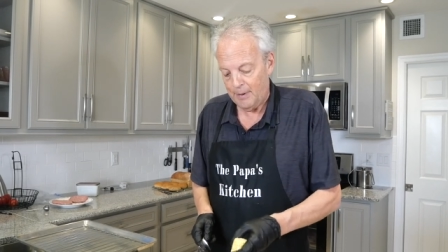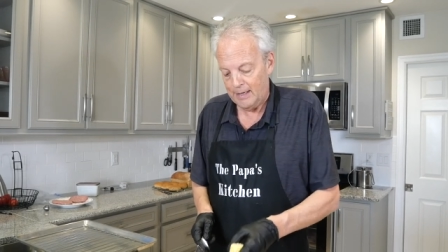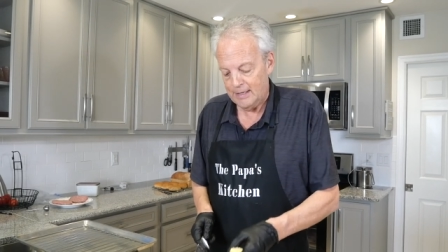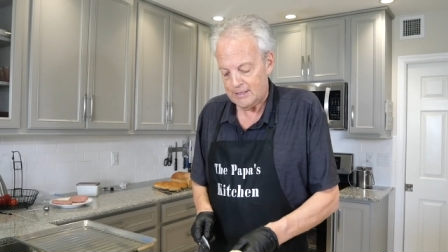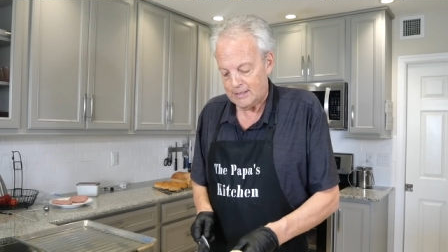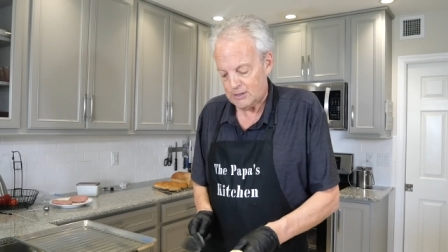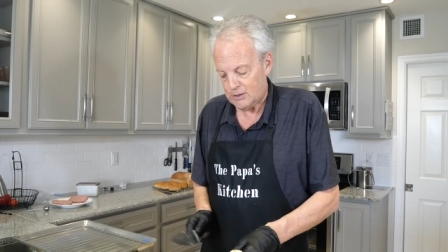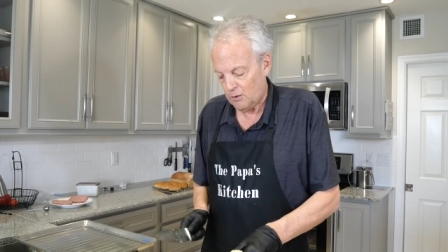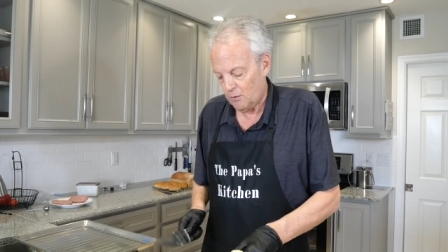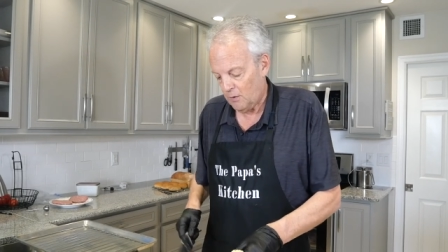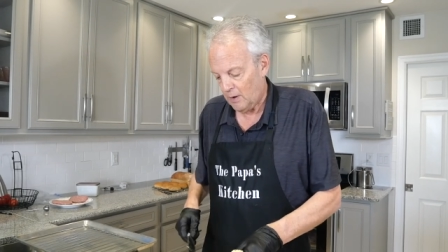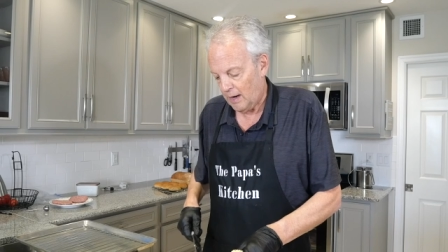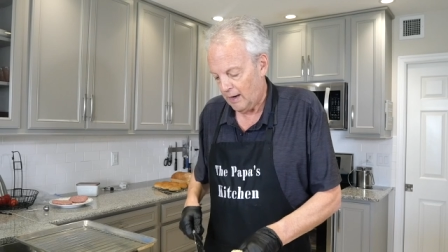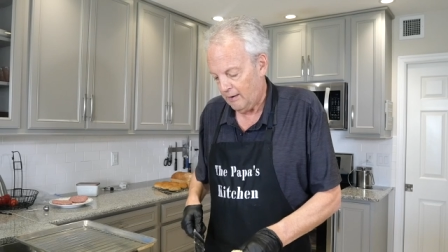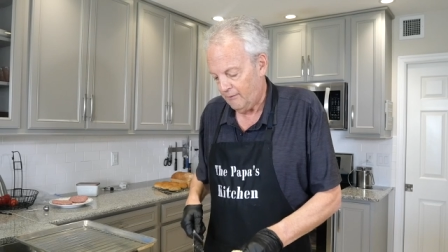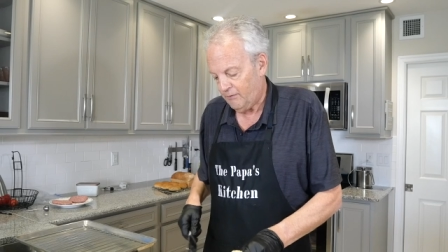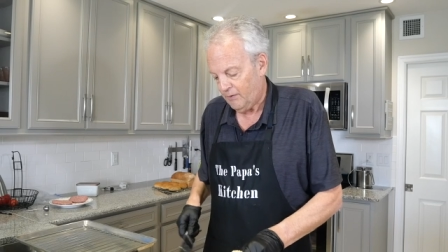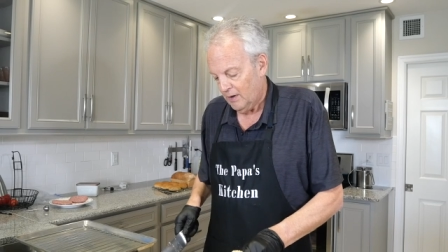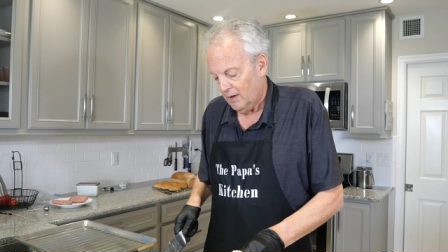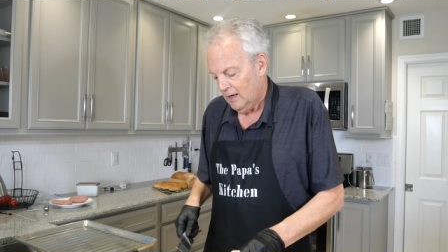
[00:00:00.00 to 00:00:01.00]
And so
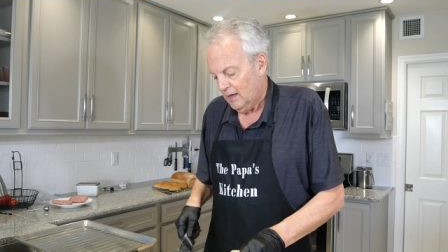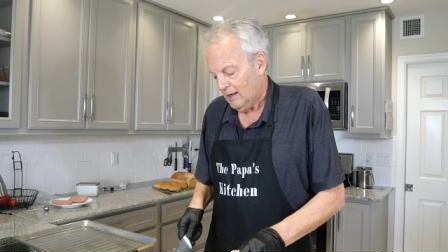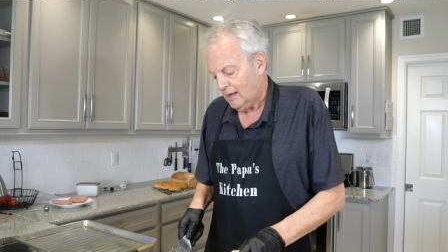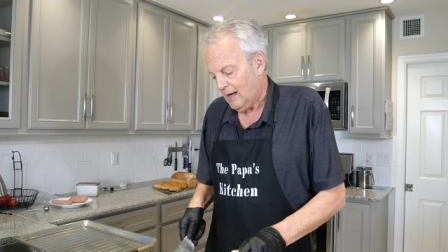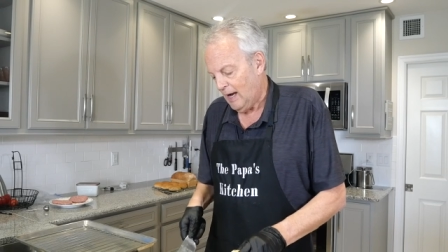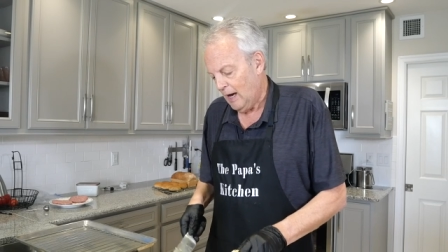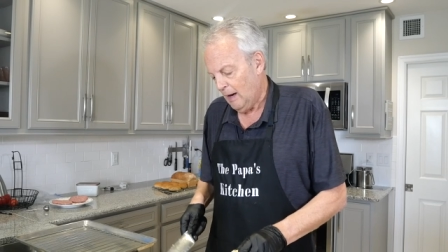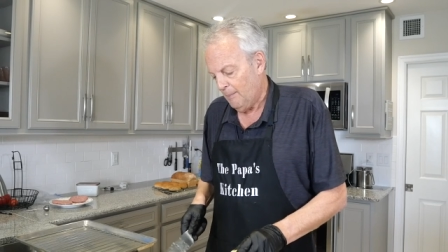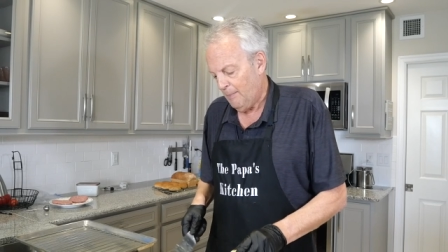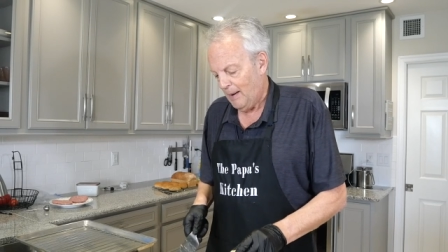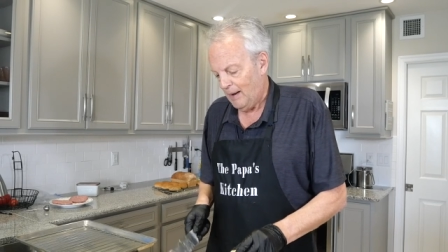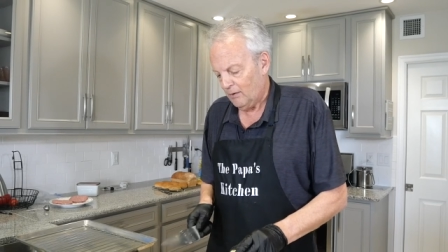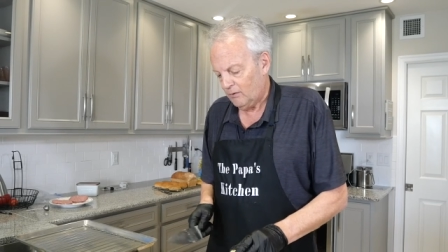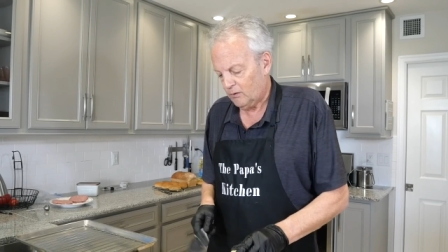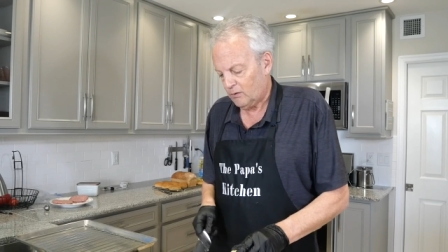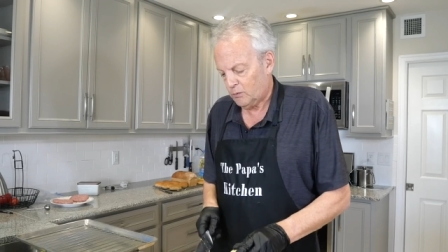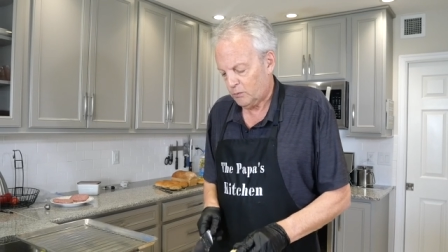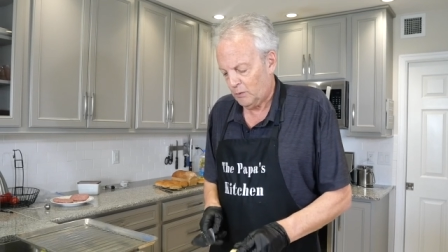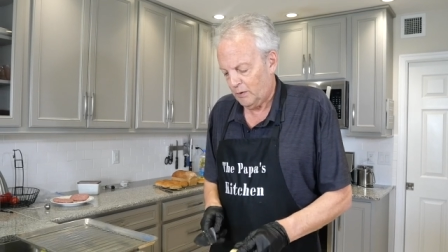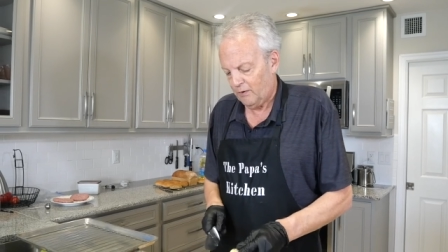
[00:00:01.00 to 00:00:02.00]
I've got
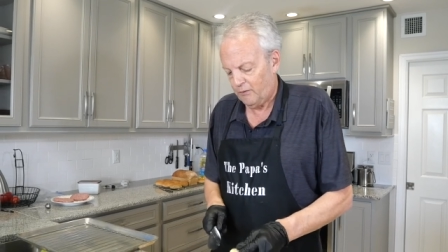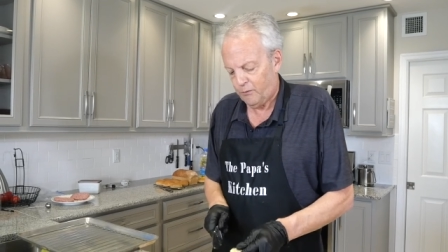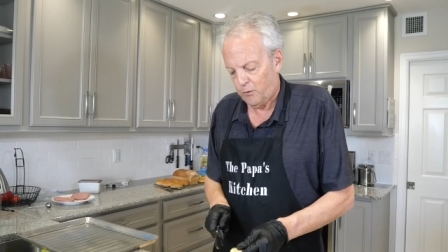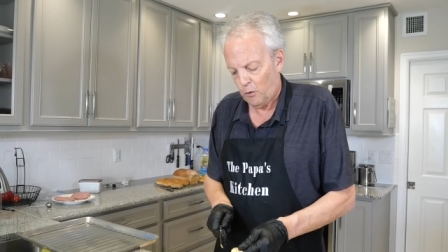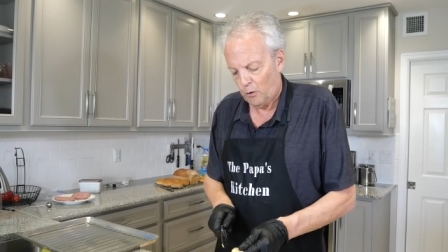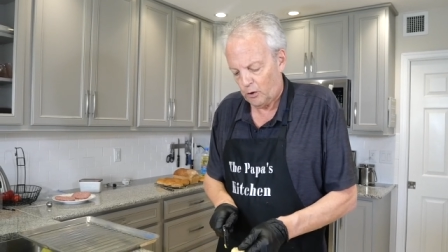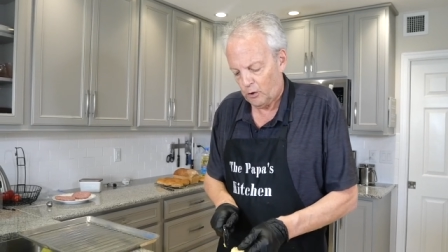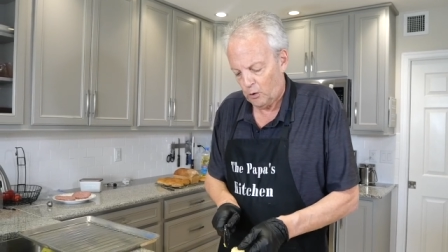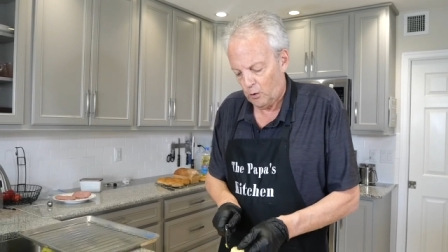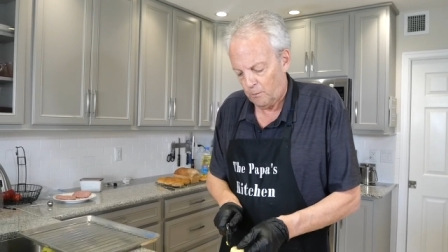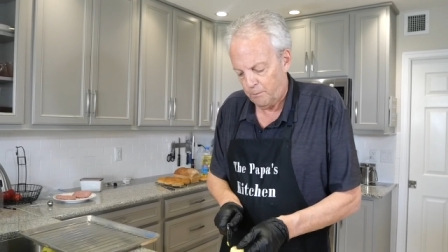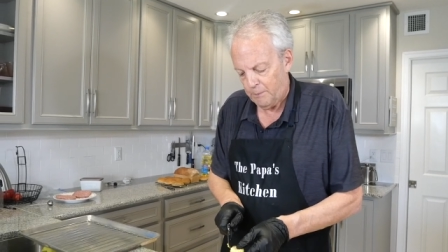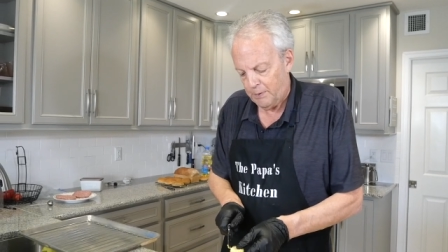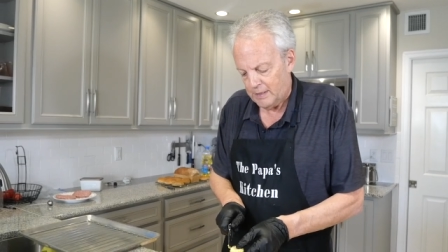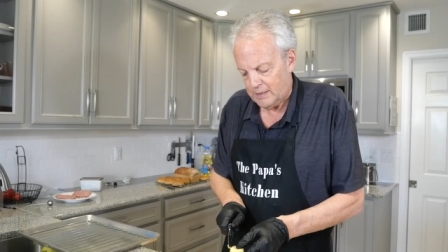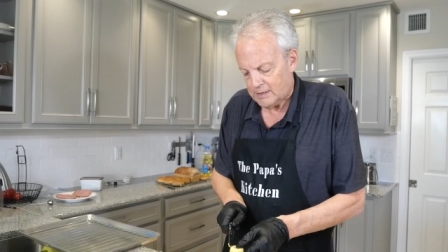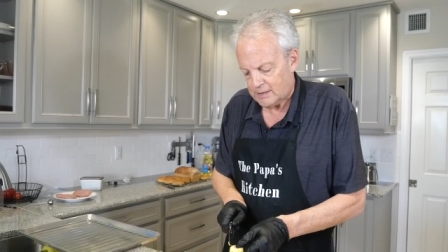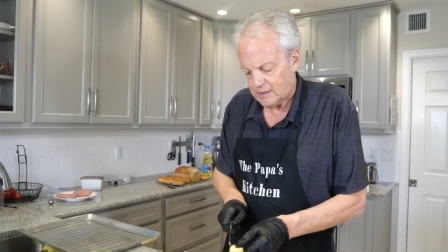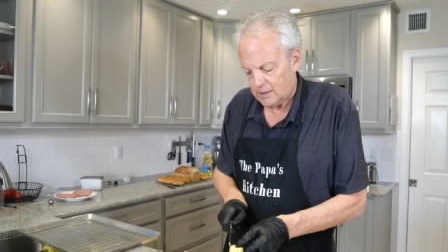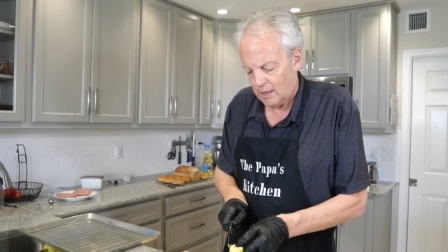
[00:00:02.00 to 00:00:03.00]
about three or four
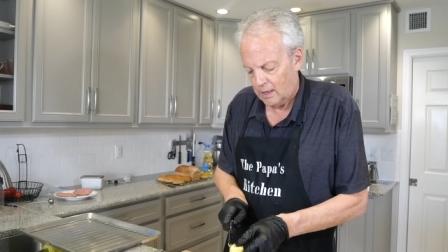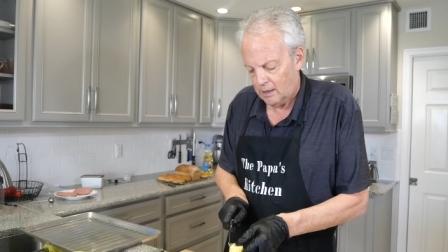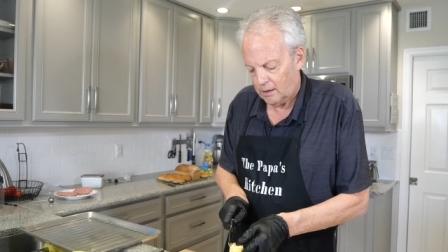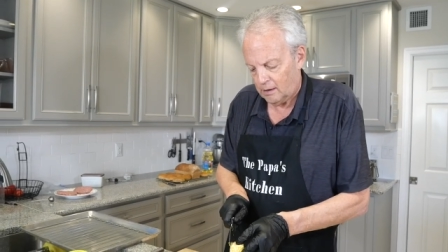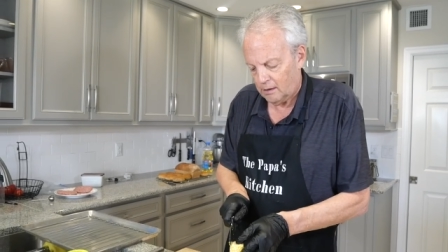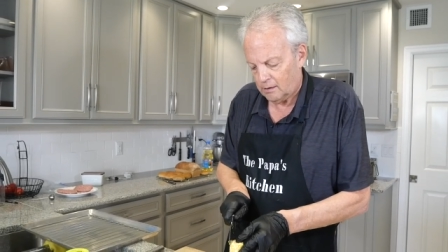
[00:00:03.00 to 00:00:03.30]
piece, uh,